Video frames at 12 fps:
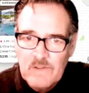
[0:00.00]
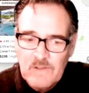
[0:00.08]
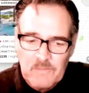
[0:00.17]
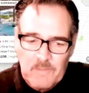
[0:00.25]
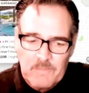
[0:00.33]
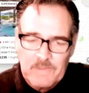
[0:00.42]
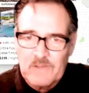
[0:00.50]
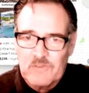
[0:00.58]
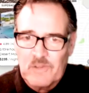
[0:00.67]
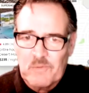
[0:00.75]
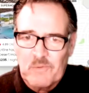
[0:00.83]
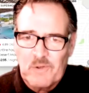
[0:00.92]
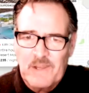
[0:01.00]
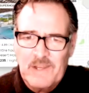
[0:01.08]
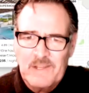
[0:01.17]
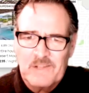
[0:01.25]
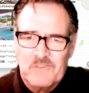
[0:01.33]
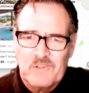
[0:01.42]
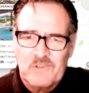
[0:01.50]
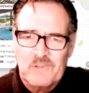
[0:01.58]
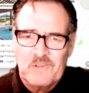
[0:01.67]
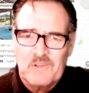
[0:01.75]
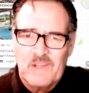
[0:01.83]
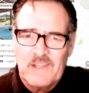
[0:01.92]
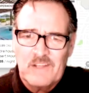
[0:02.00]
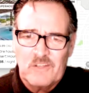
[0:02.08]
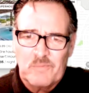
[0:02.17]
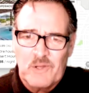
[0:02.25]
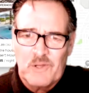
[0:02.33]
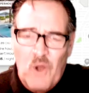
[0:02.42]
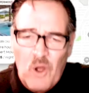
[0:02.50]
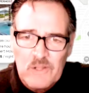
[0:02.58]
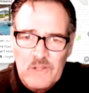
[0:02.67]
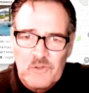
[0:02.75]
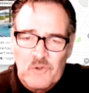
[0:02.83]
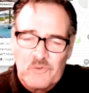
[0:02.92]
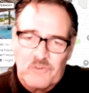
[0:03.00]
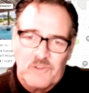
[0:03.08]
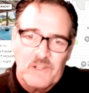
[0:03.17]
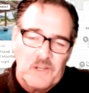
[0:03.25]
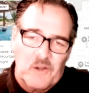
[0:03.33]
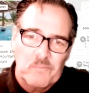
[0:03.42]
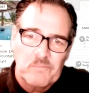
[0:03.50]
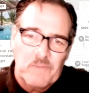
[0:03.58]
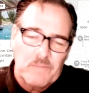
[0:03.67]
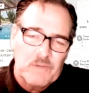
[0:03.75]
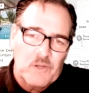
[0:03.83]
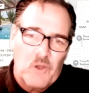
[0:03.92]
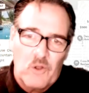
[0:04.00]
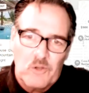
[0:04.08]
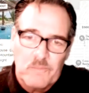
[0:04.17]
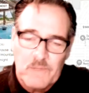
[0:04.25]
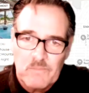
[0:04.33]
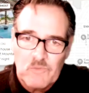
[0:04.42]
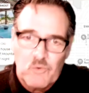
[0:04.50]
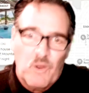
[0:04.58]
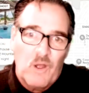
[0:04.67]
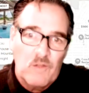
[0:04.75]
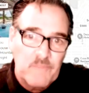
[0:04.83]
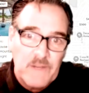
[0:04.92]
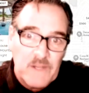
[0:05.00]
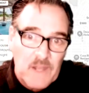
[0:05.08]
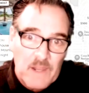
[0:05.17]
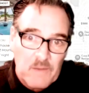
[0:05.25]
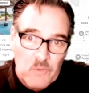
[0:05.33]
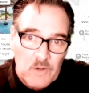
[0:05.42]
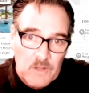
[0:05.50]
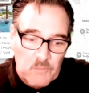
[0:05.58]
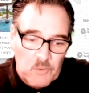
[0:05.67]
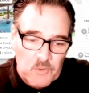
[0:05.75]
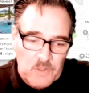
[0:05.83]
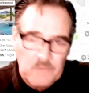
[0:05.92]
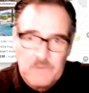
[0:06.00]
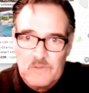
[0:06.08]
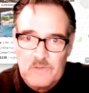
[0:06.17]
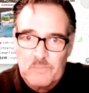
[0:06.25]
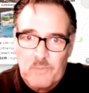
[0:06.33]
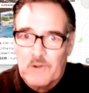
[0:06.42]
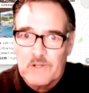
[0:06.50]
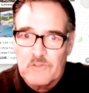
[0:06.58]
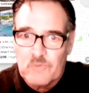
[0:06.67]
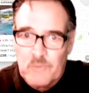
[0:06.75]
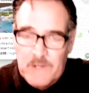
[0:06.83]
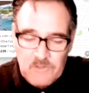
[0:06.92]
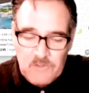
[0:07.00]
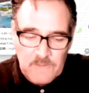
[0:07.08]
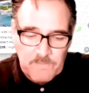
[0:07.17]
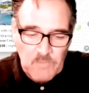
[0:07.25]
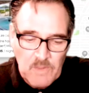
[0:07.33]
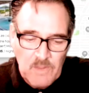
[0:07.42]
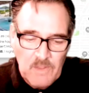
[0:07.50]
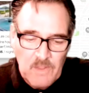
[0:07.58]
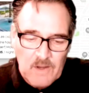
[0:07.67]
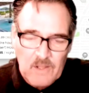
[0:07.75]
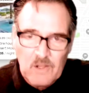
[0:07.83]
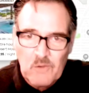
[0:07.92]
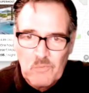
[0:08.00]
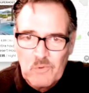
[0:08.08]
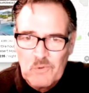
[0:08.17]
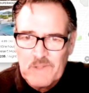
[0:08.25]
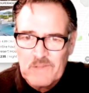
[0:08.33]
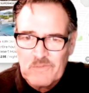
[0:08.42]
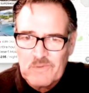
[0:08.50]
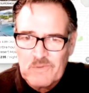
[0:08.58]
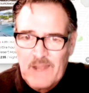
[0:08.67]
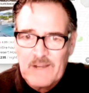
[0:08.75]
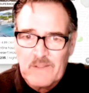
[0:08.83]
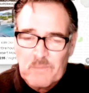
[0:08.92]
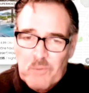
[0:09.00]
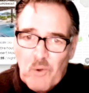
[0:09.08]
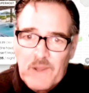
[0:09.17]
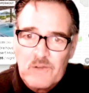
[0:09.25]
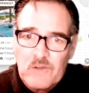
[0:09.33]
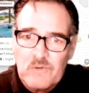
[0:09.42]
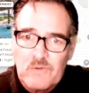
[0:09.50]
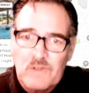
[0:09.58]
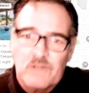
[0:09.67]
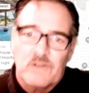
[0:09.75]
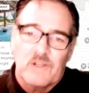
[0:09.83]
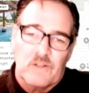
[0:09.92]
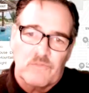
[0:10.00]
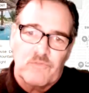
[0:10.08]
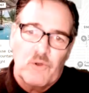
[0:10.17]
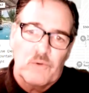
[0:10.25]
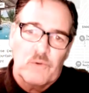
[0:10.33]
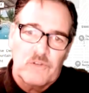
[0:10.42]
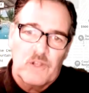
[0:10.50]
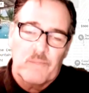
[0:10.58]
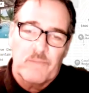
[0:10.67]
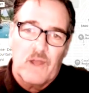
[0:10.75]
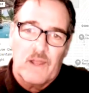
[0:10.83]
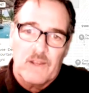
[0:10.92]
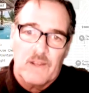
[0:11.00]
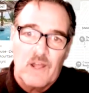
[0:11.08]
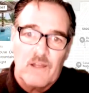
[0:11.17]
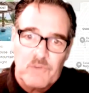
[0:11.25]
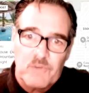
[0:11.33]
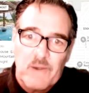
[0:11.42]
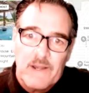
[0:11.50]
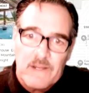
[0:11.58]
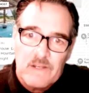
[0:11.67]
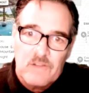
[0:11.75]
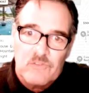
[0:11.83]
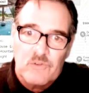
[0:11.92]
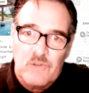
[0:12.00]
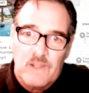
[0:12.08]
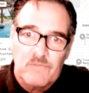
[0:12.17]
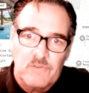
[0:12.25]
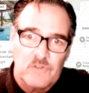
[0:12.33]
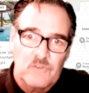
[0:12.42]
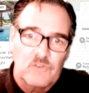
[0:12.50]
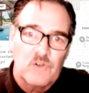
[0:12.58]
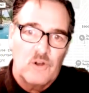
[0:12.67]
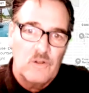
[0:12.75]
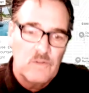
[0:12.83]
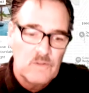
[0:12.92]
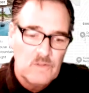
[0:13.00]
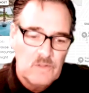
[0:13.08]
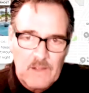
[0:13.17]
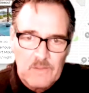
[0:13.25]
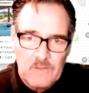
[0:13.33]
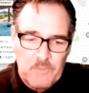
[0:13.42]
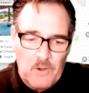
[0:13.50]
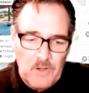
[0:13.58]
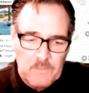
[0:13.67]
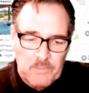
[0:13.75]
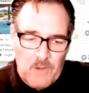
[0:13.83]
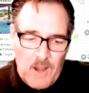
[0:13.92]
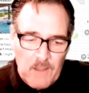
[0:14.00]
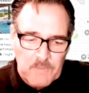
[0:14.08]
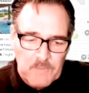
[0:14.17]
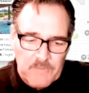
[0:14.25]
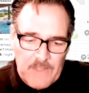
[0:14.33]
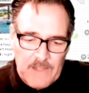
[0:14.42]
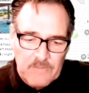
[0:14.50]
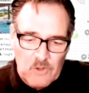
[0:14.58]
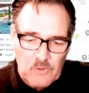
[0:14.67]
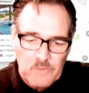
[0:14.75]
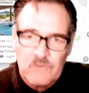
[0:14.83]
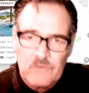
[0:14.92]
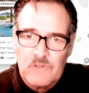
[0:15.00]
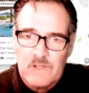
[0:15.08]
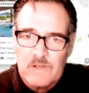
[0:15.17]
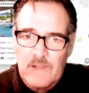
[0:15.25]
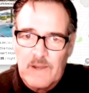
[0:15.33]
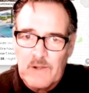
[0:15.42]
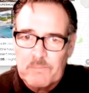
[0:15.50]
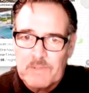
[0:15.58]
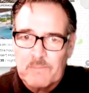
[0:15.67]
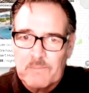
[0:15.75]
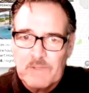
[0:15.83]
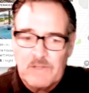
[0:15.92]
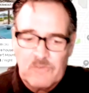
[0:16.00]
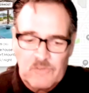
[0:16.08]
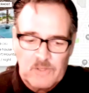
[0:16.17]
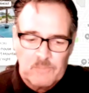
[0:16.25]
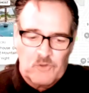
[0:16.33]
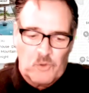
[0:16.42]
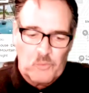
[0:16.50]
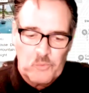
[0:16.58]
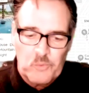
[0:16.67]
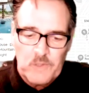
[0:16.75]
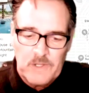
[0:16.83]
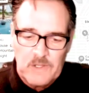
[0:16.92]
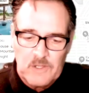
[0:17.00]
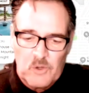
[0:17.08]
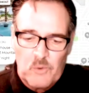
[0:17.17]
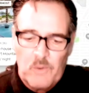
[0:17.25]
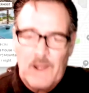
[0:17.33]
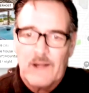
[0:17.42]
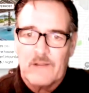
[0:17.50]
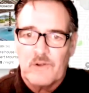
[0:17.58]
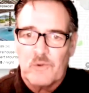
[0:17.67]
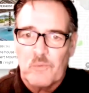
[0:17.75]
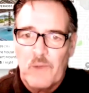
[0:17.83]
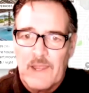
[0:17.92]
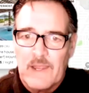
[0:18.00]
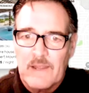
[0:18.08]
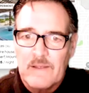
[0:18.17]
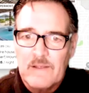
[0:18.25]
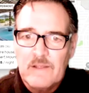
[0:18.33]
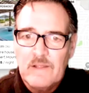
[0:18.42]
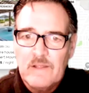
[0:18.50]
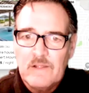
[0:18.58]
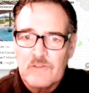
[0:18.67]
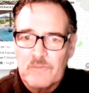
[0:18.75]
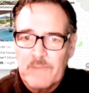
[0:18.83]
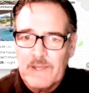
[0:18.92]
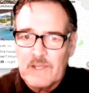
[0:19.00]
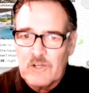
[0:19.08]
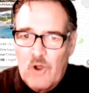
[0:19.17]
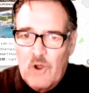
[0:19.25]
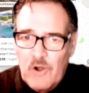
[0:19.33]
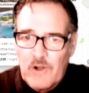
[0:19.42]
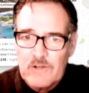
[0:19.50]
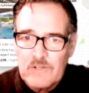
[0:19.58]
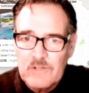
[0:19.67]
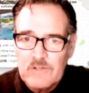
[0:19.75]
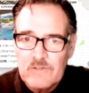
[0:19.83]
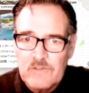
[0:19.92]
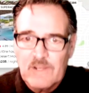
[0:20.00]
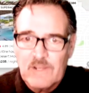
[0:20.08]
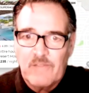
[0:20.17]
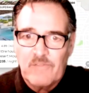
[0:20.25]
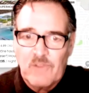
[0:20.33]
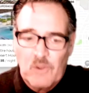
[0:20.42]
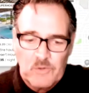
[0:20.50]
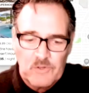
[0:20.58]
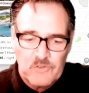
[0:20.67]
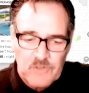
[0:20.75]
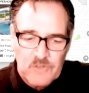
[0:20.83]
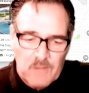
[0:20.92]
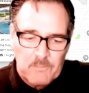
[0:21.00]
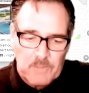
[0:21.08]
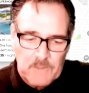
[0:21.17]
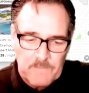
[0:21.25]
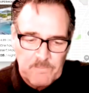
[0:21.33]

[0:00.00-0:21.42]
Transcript: maybe they'll say, well, hey, it's a little late to be calling, don't you think? You know, maybe calling them at 12, midnight, 1 in the morning when this party's raging. And I go, well, that's kind of the point. You need to get on the phone and tell them to knock it off. You're right, it is too late for this call. Part of the problem with that, though, is that Airbnb seems to really go out of their way to make it hard to get the owner's number.